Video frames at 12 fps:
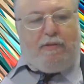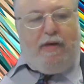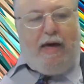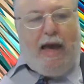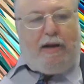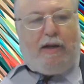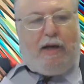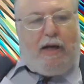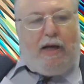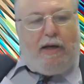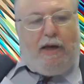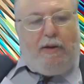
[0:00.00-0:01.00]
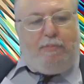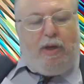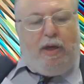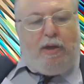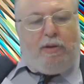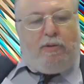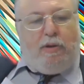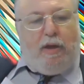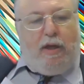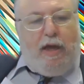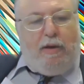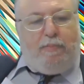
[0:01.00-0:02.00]
that. Uh, A P and
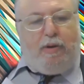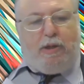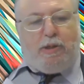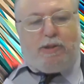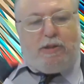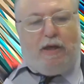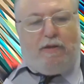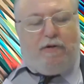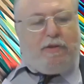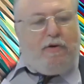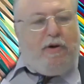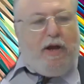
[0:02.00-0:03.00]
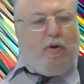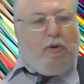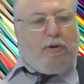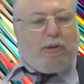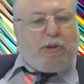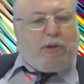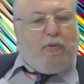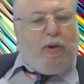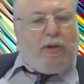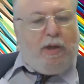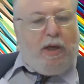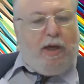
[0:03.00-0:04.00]
A P's, I think their headquarters are
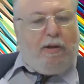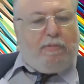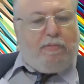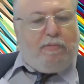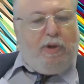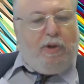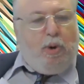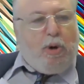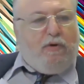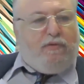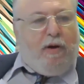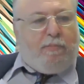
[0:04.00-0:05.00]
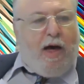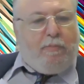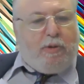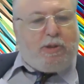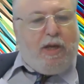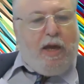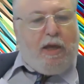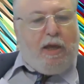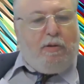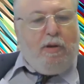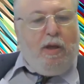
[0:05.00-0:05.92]
in uh, New York, if I'm not mistaken.